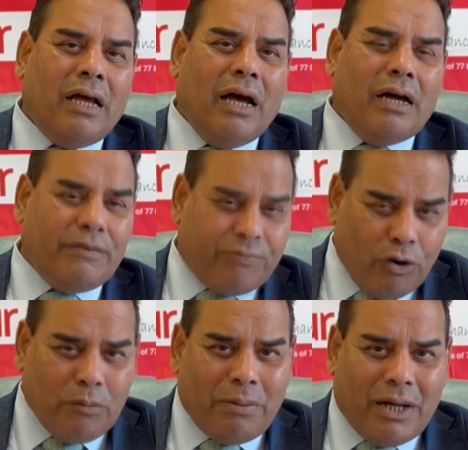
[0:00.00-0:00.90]

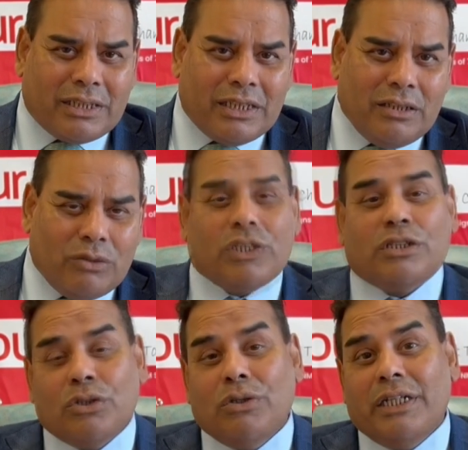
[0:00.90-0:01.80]
Reform Party, who are the
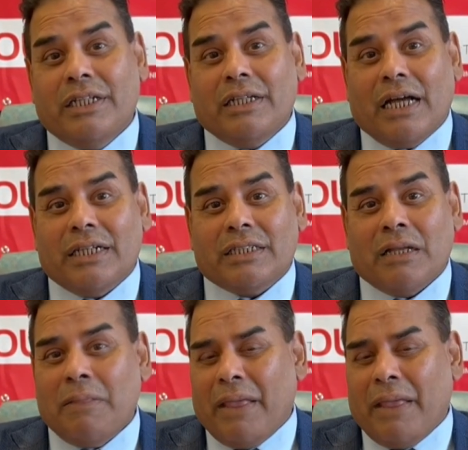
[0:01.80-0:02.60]
two leading candidates,